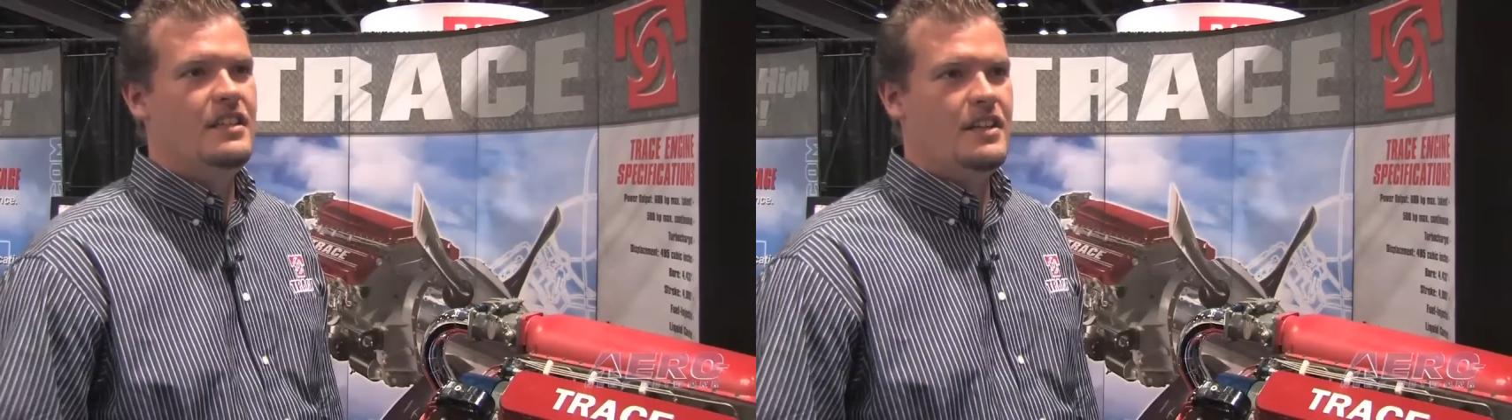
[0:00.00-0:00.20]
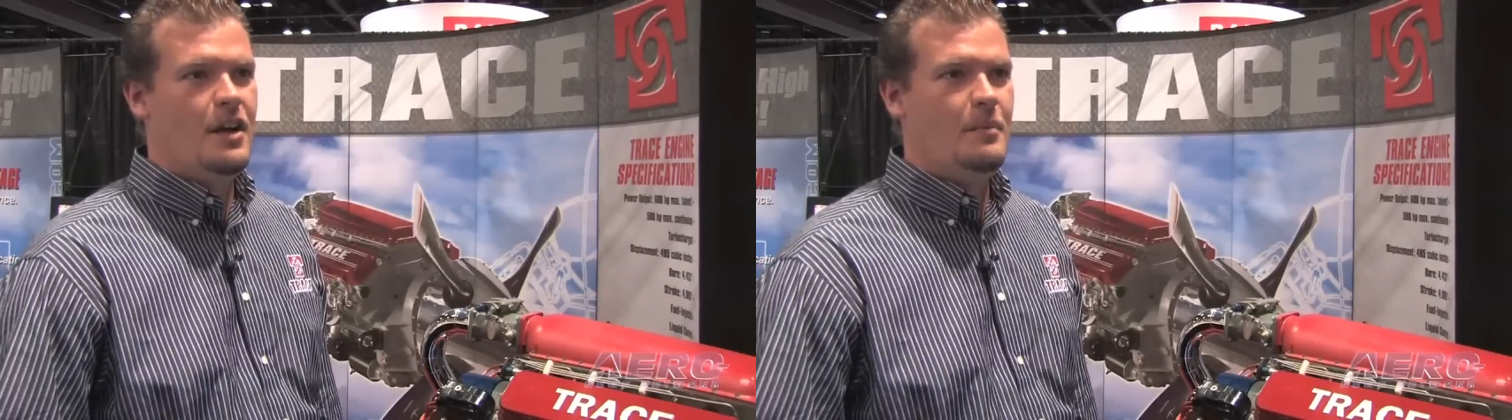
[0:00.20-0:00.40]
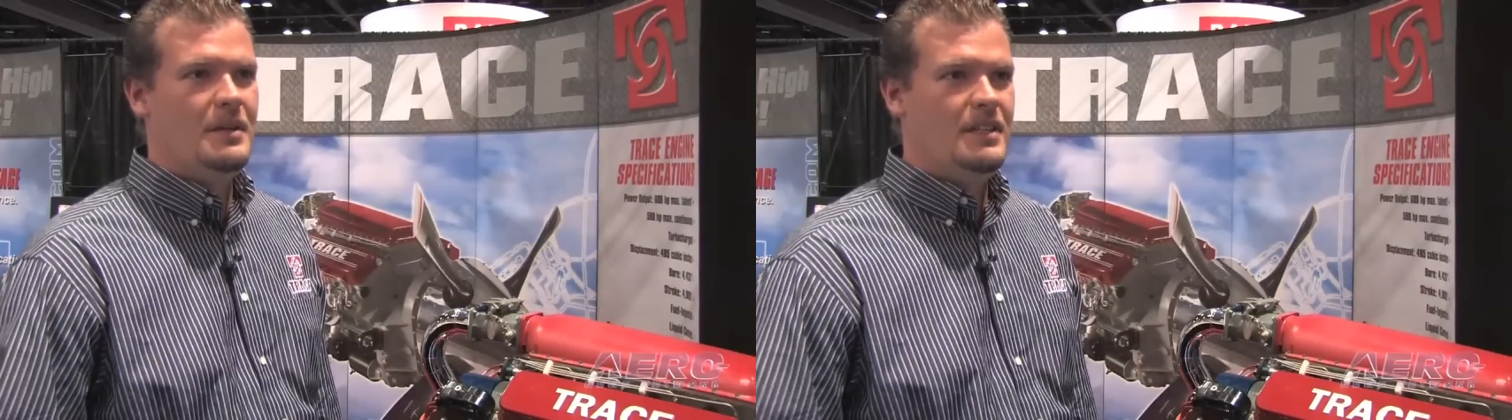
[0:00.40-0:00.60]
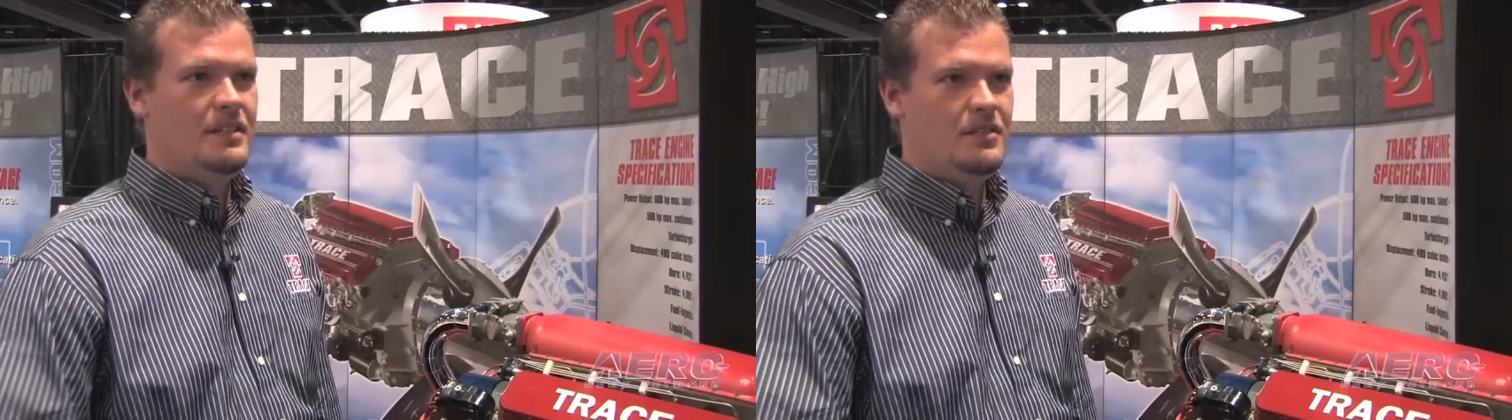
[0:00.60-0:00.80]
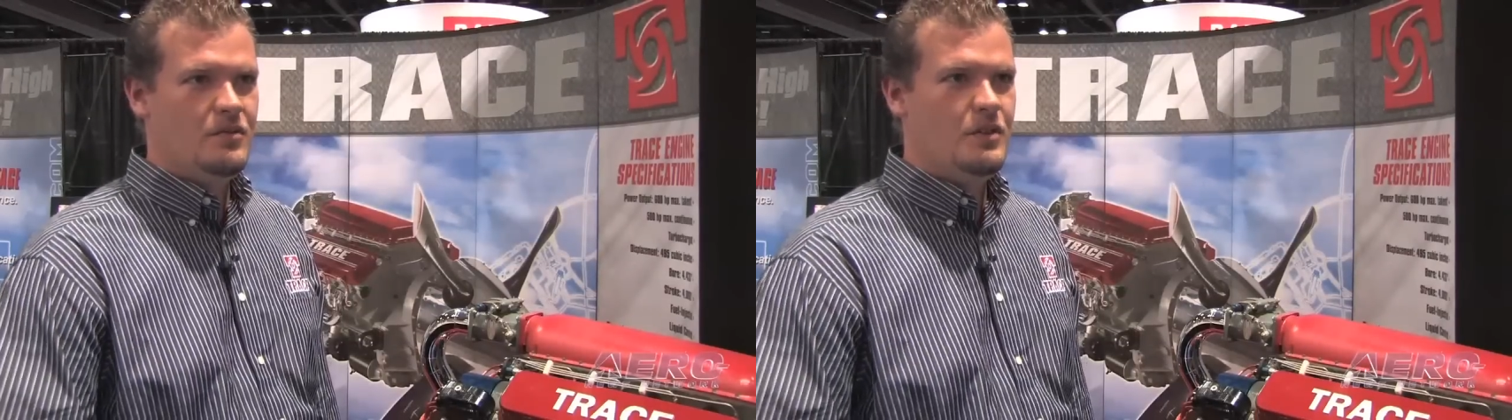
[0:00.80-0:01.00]
company
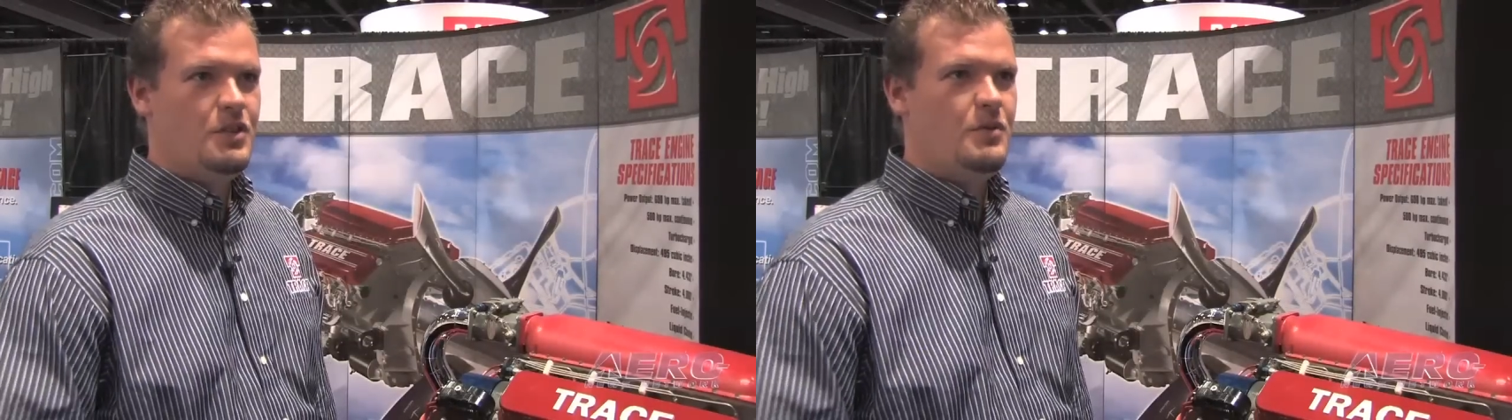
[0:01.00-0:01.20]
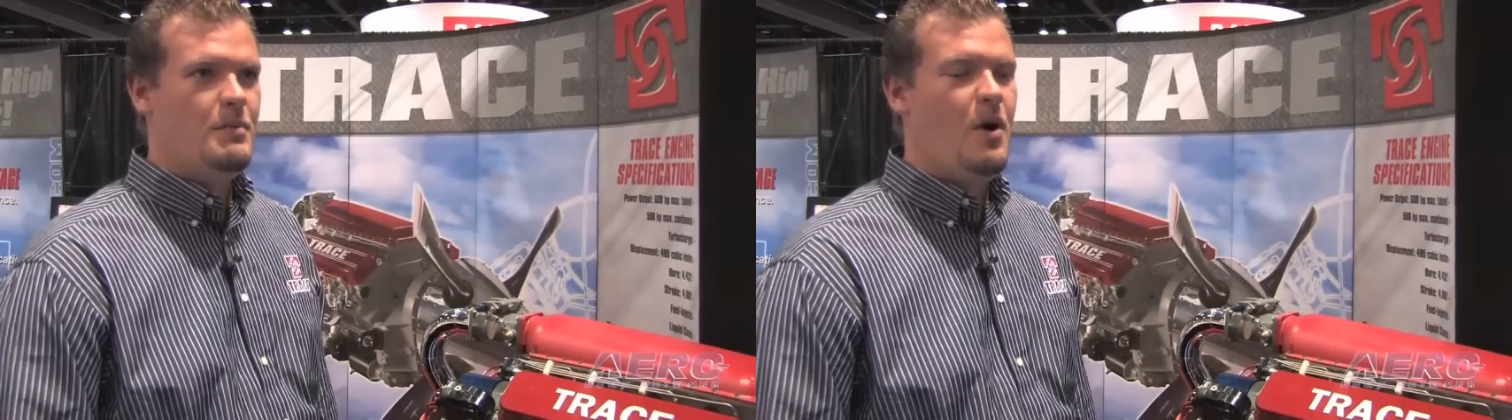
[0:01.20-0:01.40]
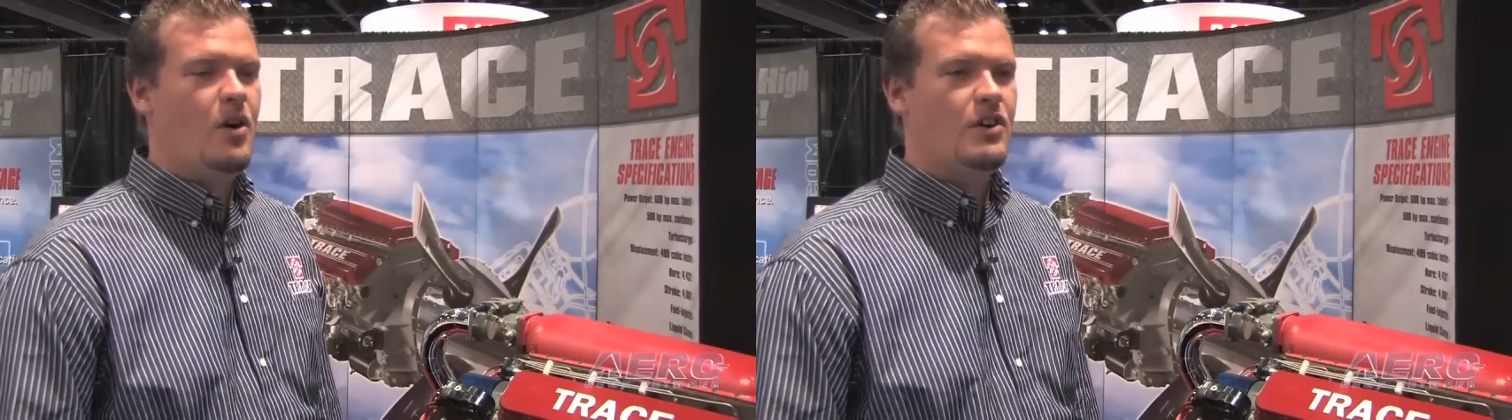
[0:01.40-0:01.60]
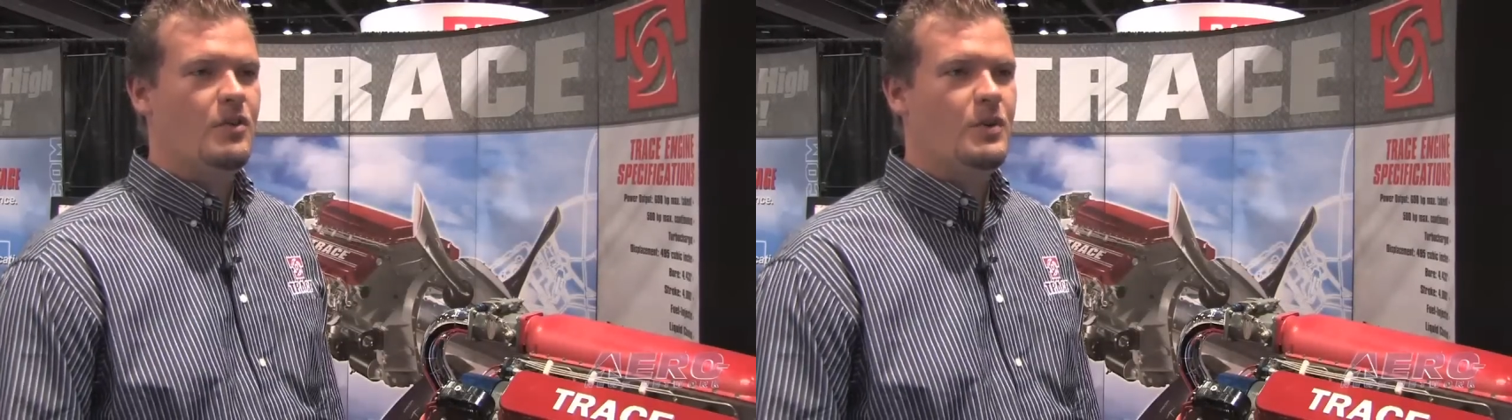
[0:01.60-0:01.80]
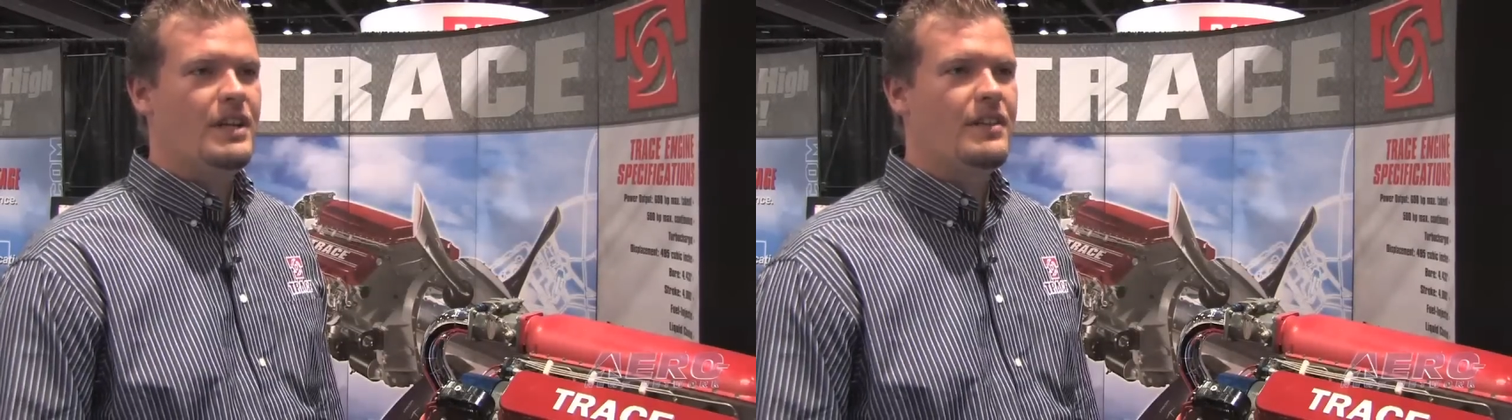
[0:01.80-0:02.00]
which we partner
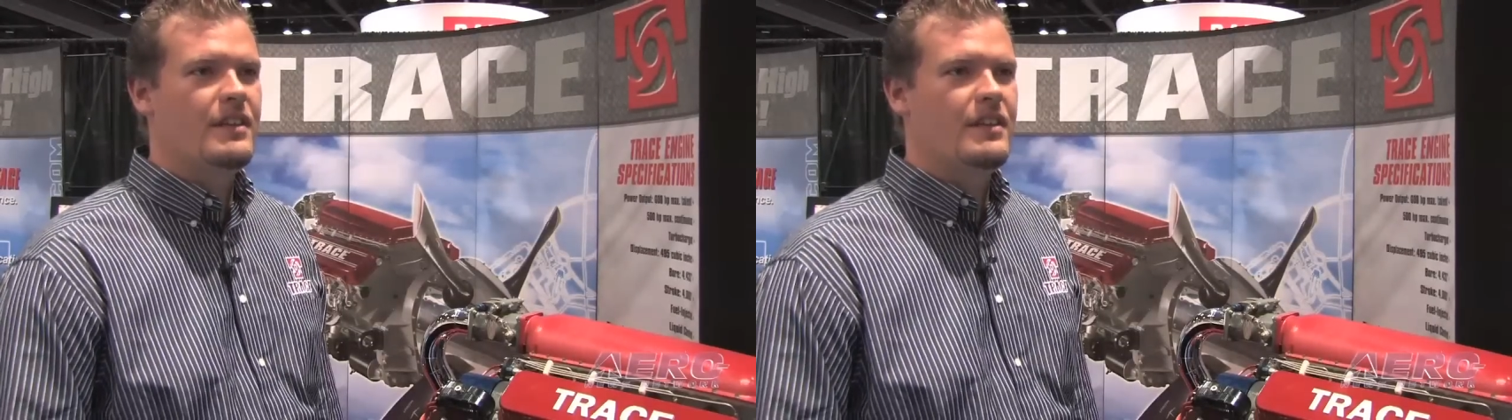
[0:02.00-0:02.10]
with,